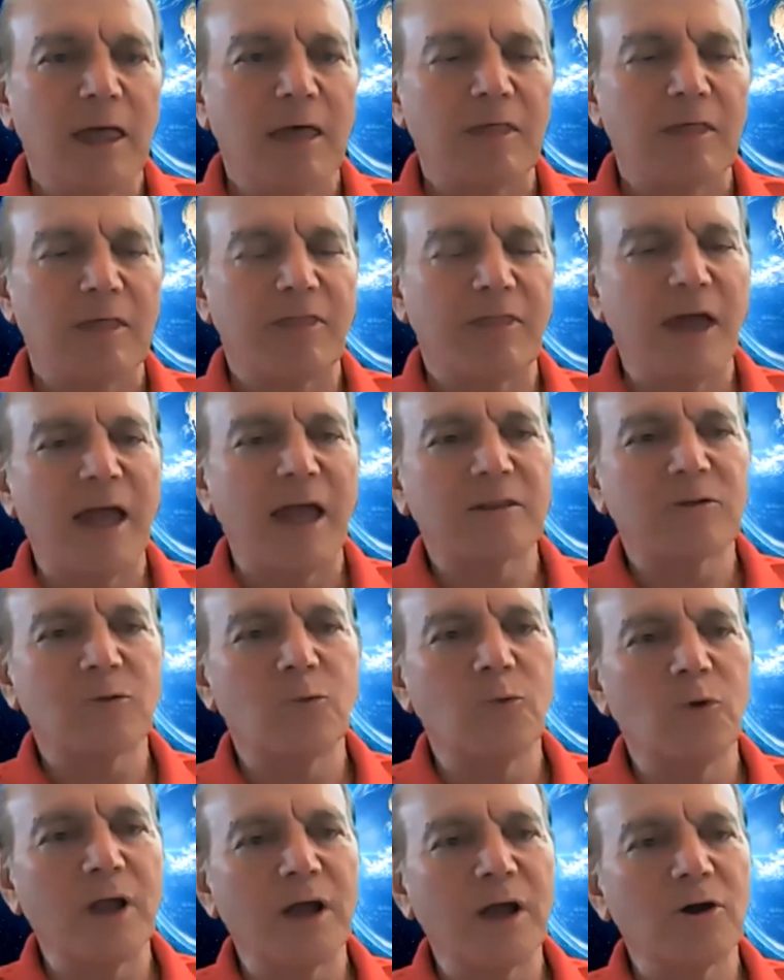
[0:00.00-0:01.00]
that
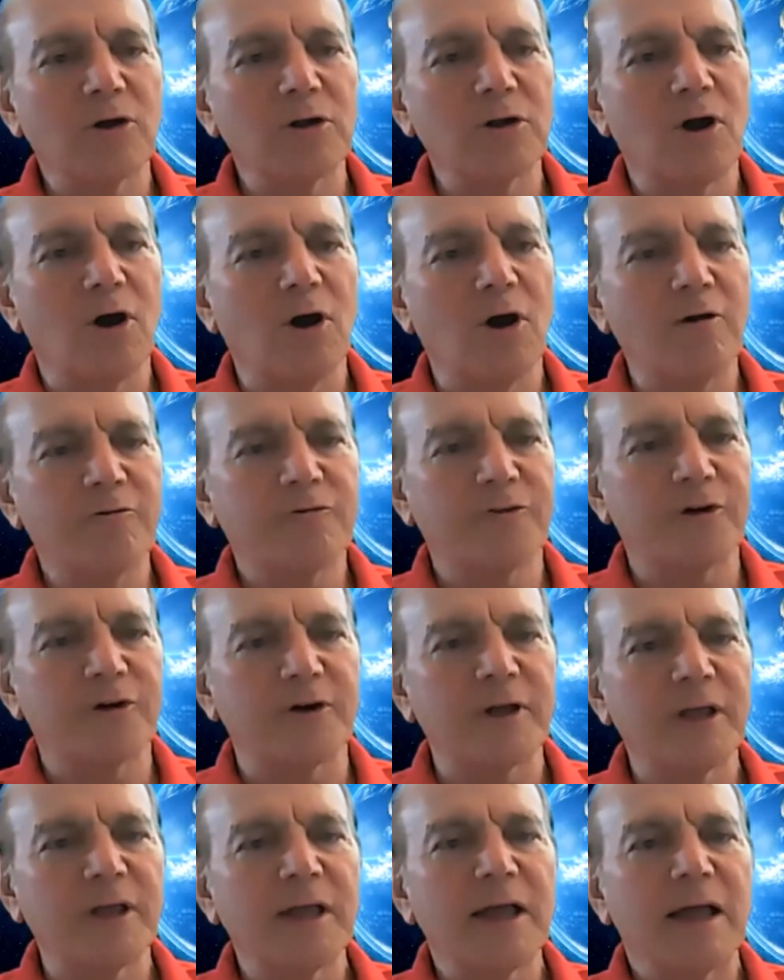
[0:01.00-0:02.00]
we're going to
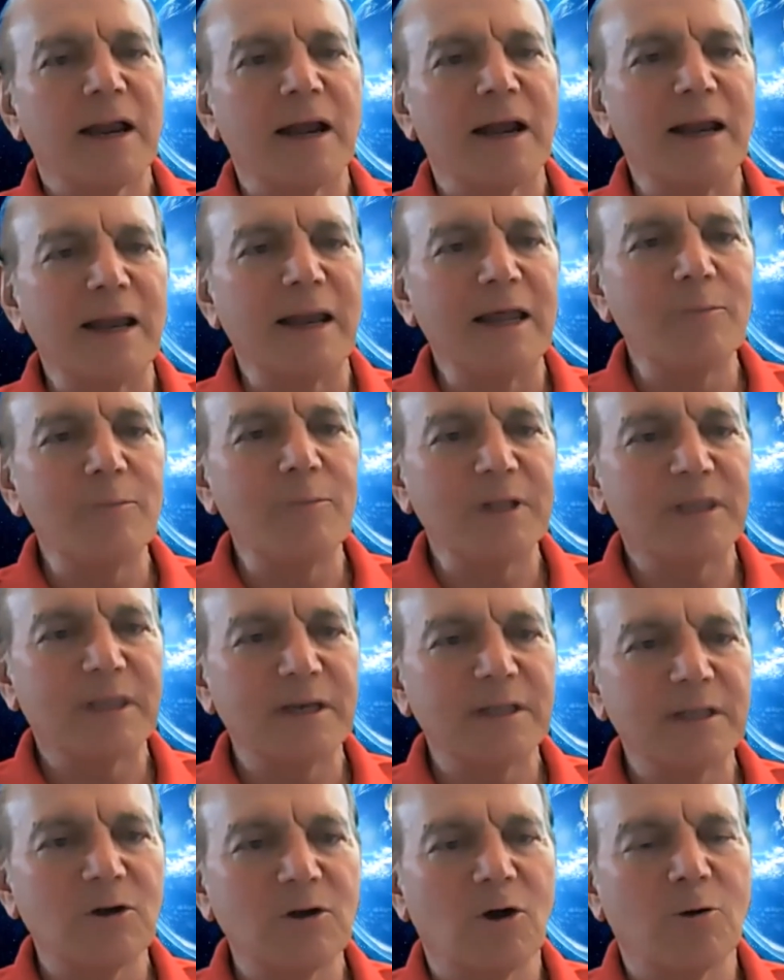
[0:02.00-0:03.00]
offer
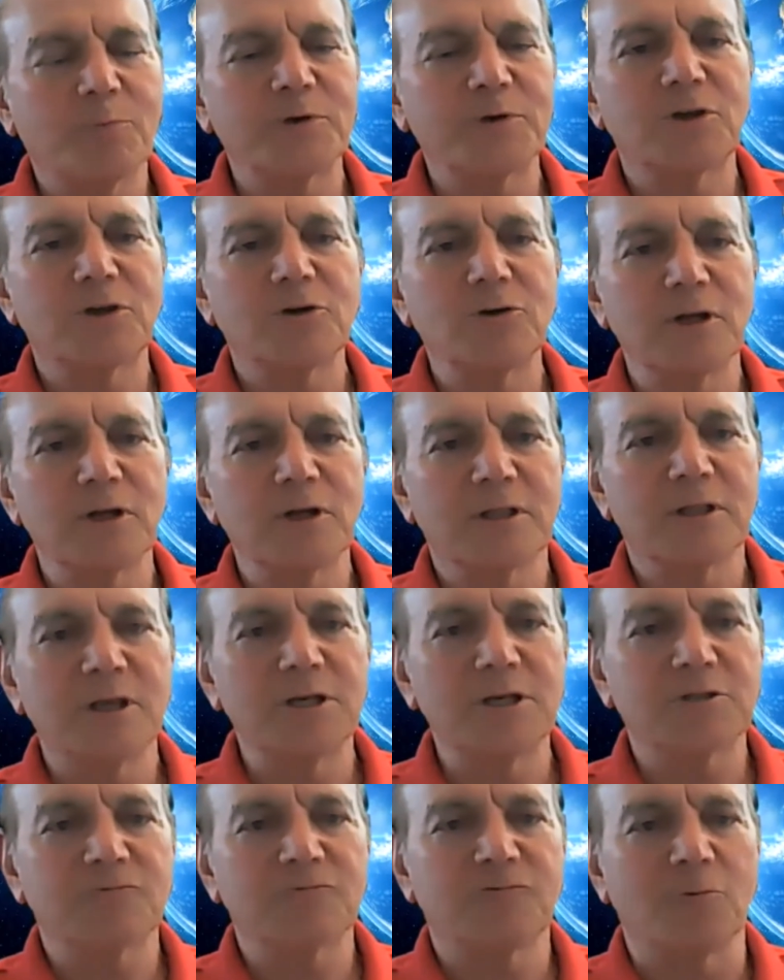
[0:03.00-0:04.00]
limited
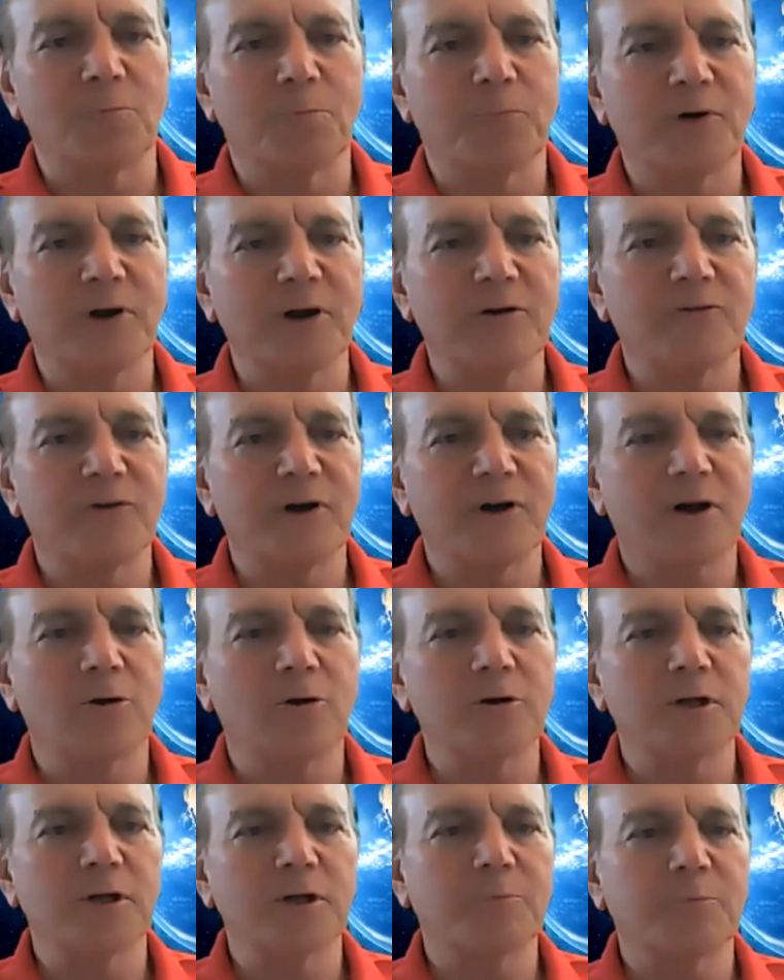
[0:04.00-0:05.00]
opportunities for
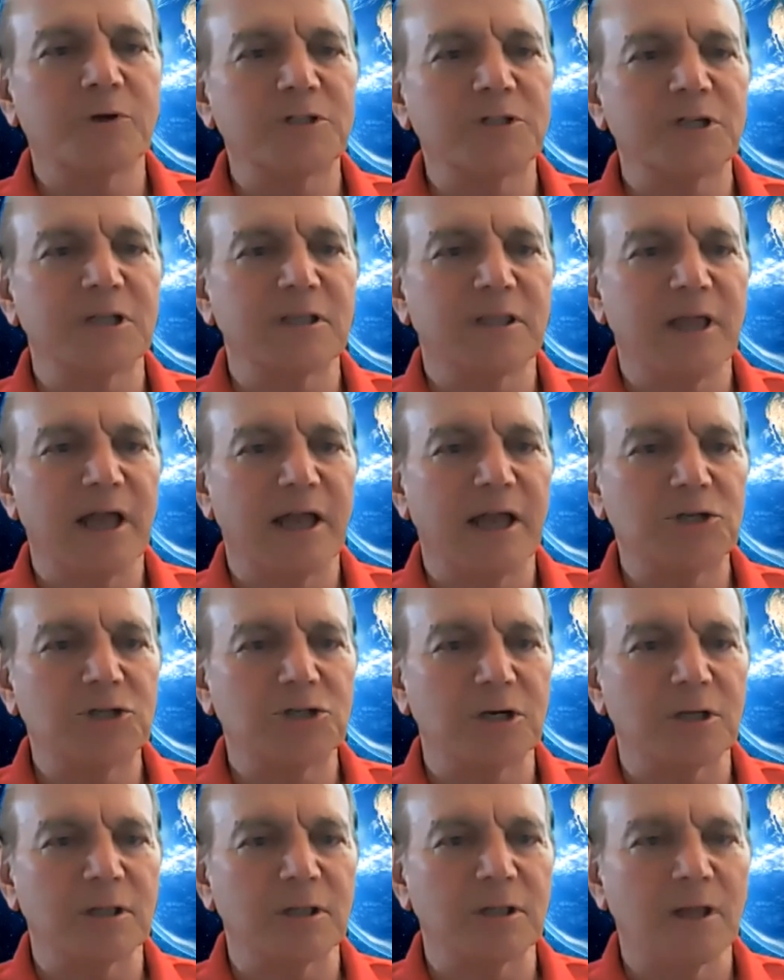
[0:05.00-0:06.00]
pre-recorded
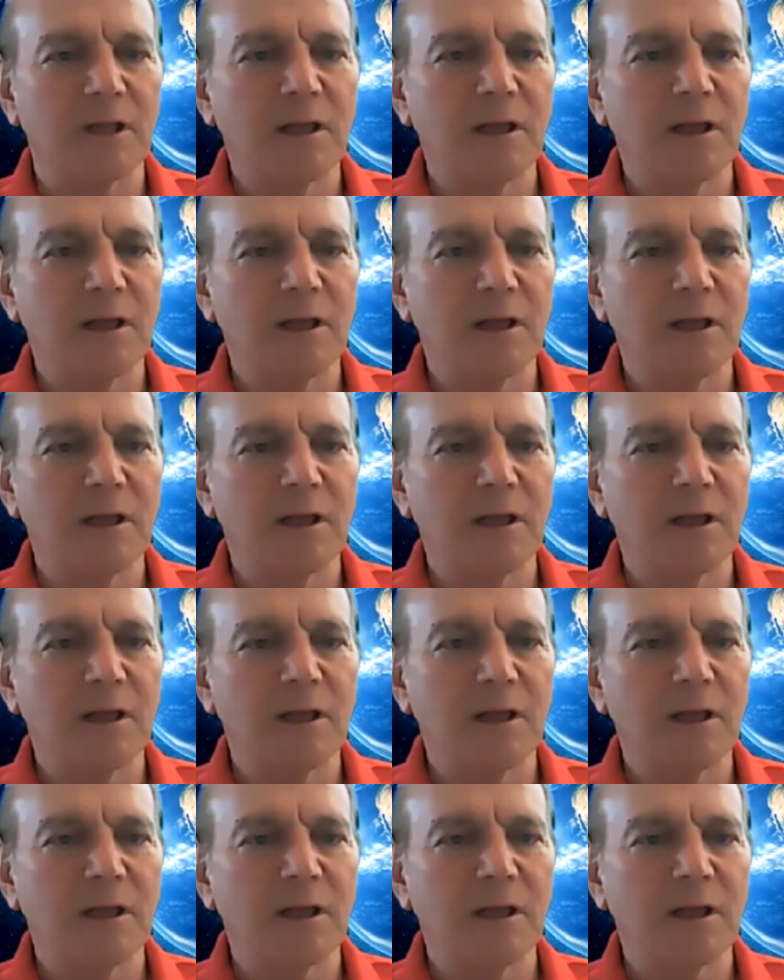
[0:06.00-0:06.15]
presentation,